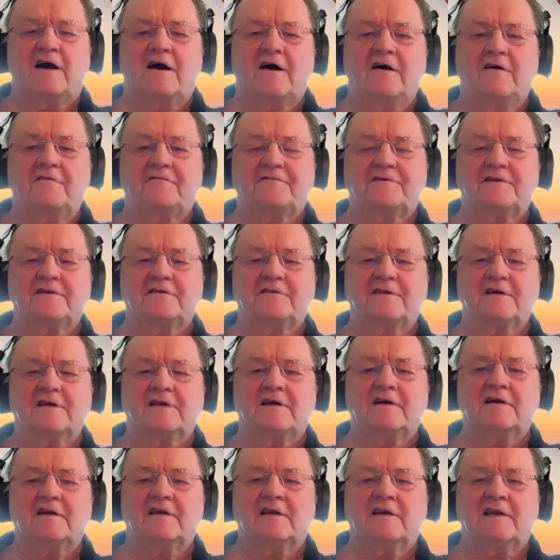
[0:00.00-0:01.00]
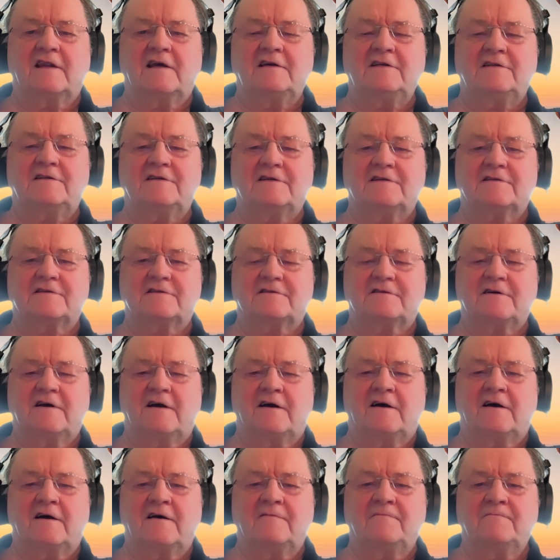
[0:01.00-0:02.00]
after the latest
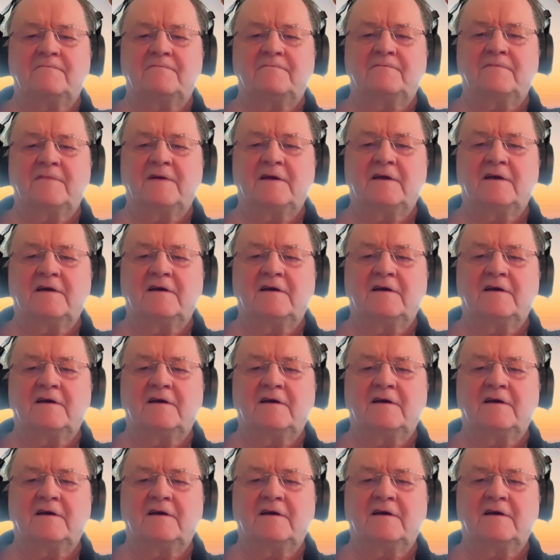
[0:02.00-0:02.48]
time